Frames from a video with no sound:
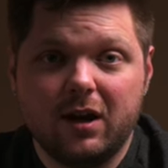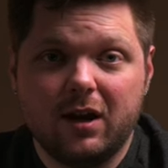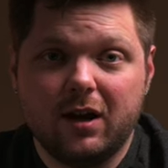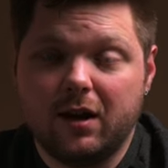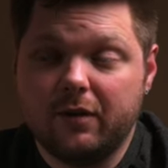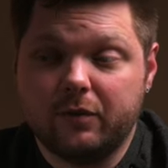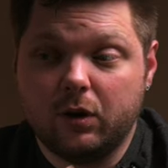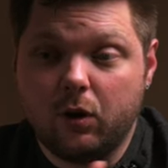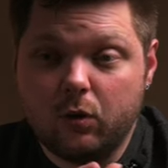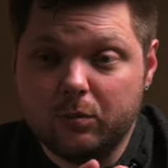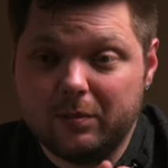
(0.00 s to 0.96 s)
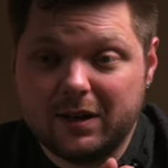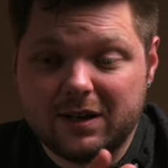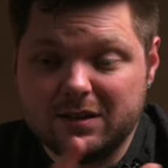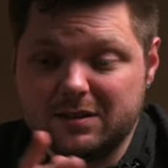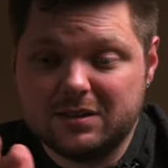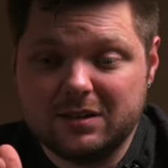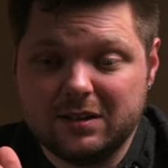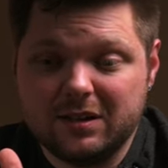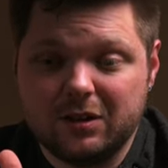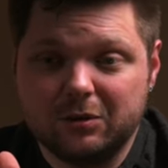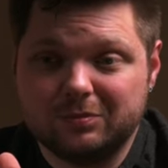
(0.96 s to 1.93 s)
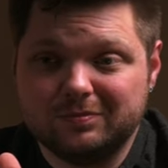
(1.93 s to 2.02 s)
of a home, because, you
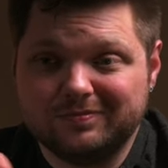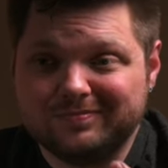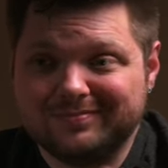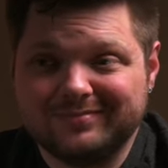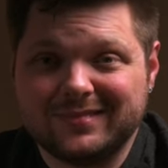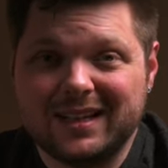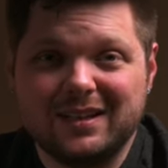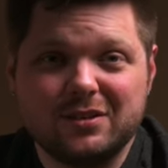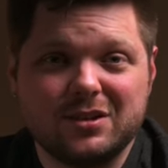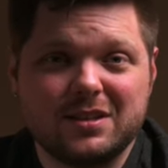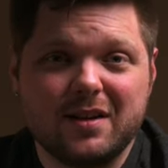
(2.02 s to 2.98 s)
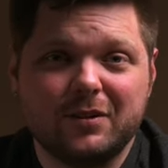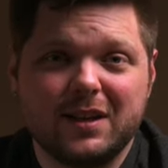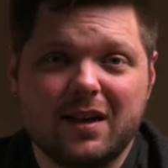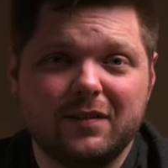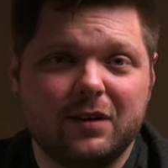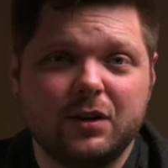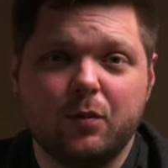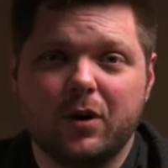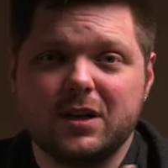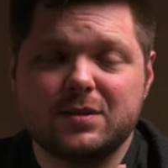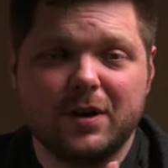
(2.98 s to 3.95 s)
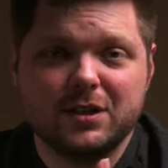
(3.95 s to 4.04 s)
know, like, you're just never down there. You
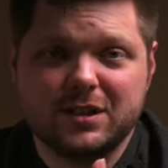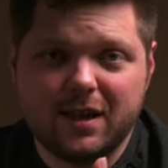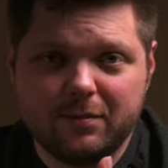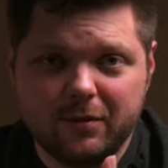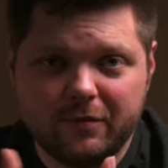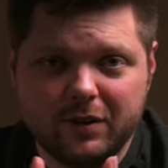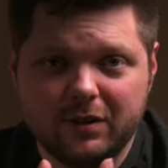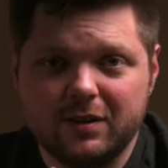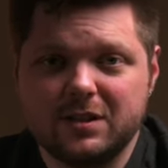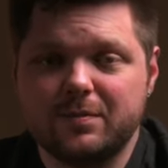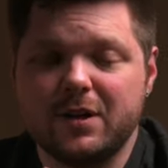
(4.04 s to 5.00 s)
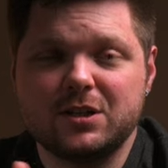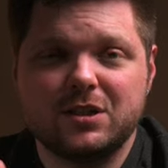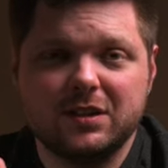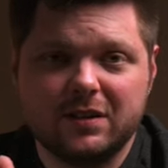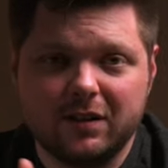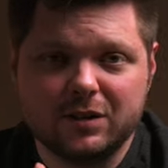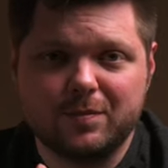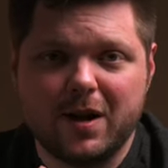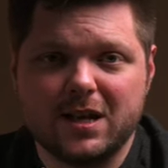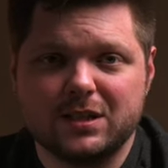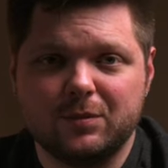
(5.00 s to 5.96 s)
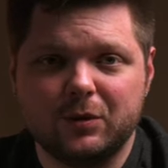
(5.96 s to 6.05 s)
want as much depth of field, as much detail as
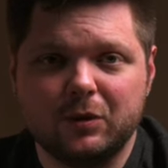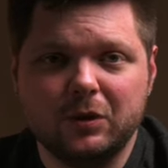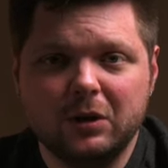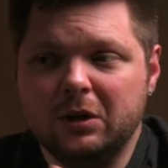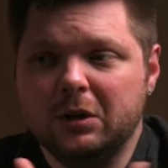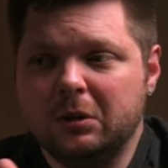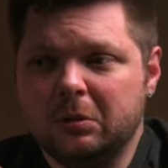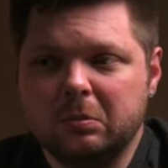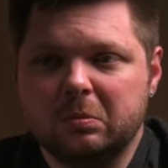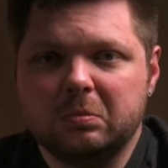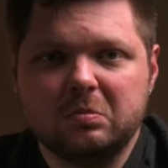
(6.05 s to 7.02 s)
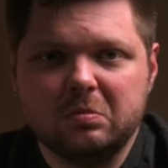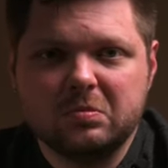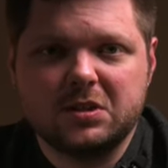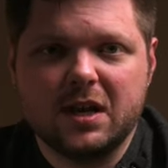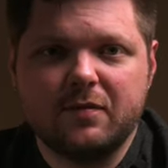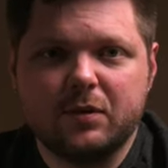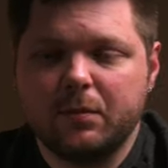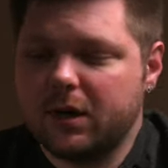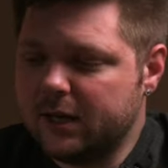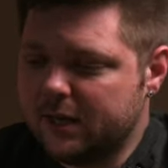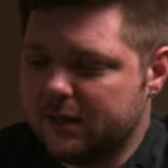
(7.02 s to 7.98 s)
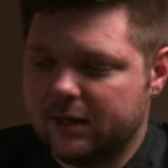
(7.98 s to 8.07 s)
possible. Save the
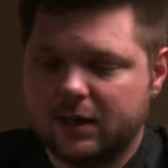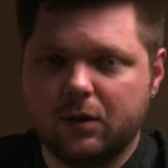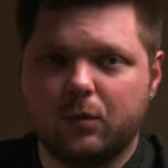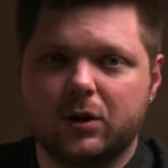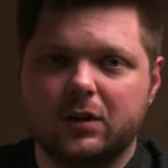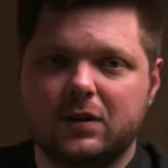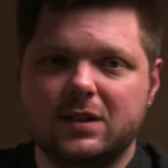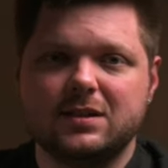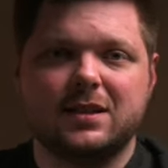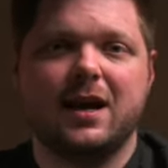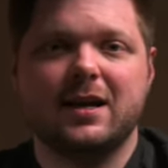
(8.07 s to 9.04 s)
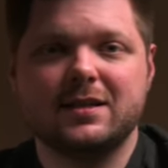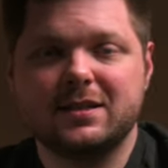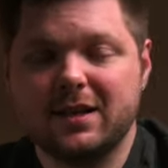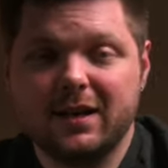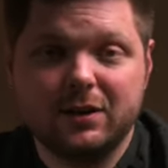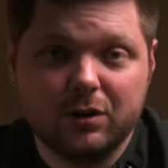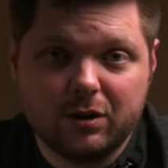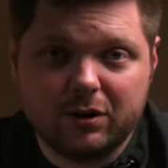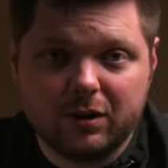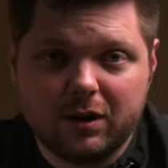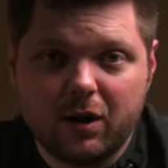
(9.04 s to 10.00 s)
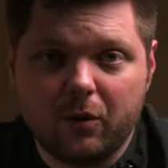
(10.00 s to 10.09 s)
money, get one of these guys, and you're good
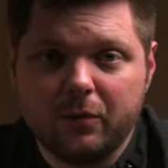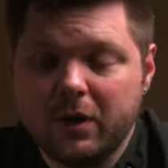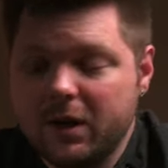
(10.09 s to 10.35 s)
to go.